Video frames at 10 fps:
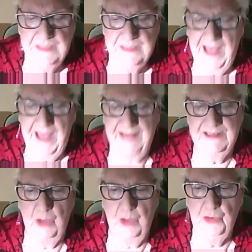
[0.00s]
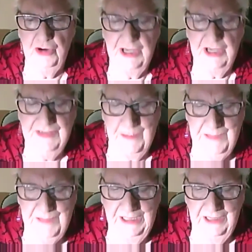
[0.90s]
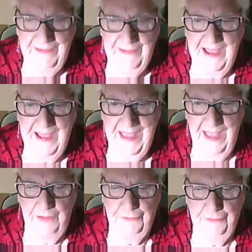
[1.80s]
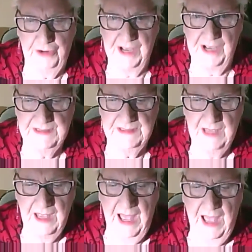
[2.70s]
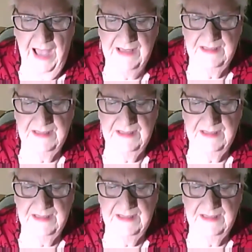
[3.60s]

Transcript: parts that work in the middle of our head for us are